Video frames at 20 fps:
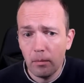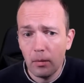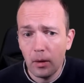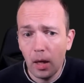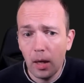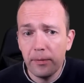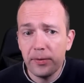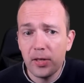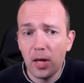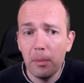
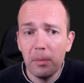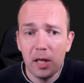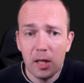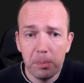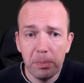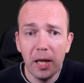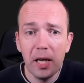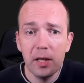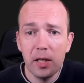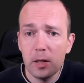if somebody's
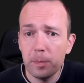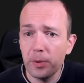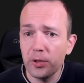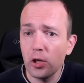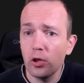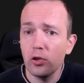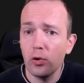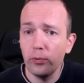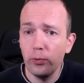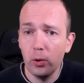playing this
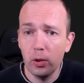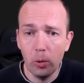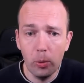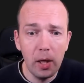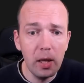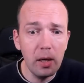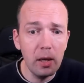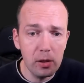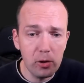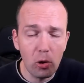position for the
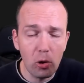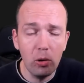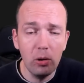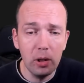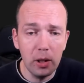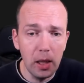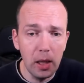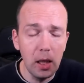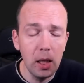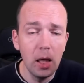win, it's
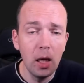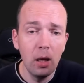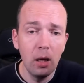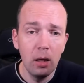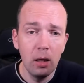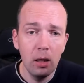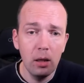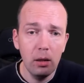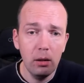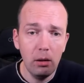only
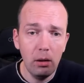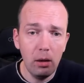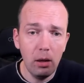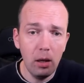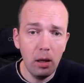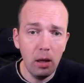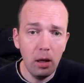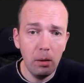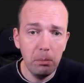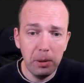
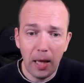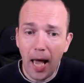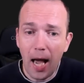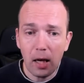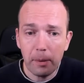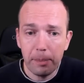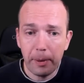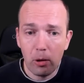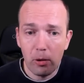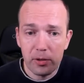
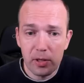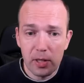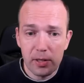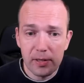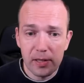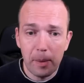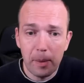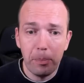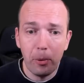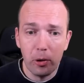black because the
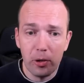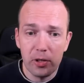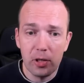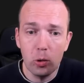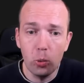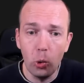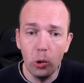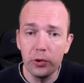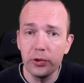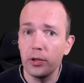c pawn is
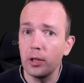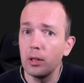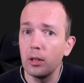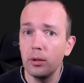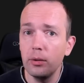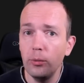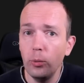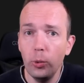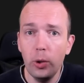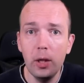advancing.
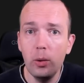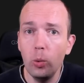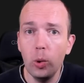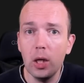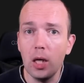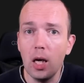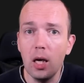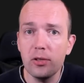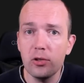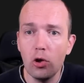We
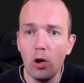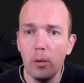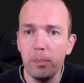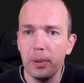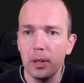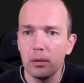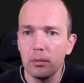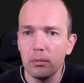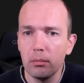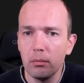can't stop
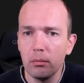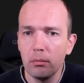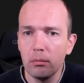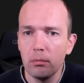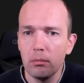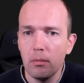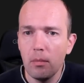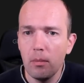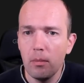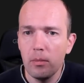it.
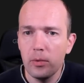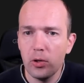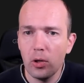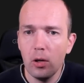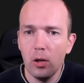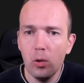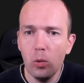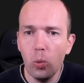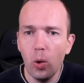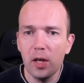
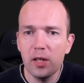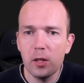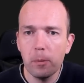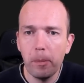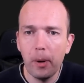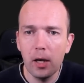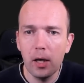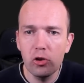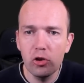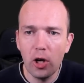So once
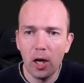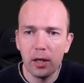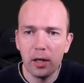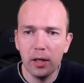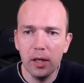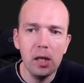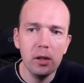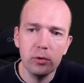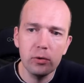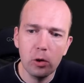by check
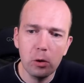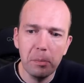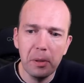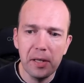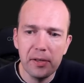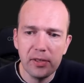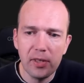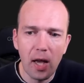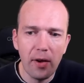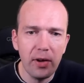here, rook
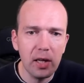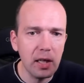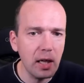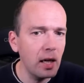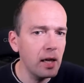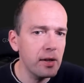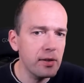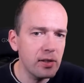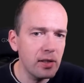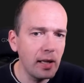b7,
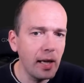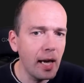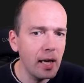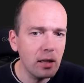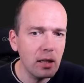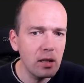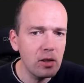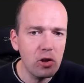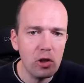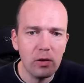king c8,
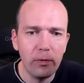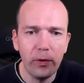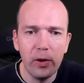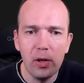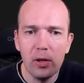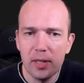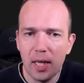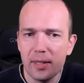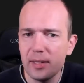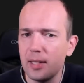and it just
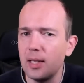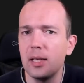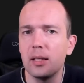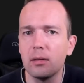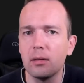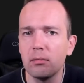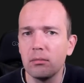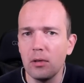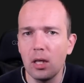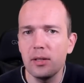feels that's it.
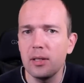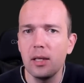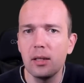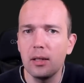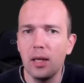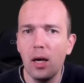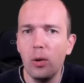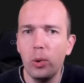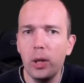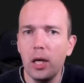That's it.
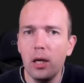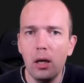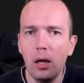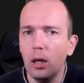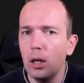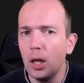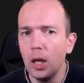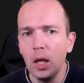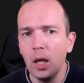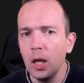Yeah,
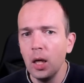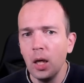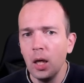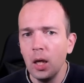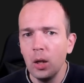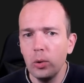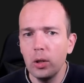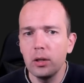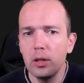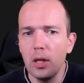we're
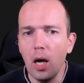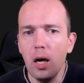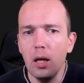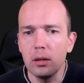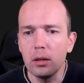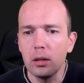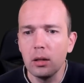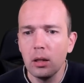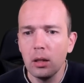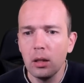done.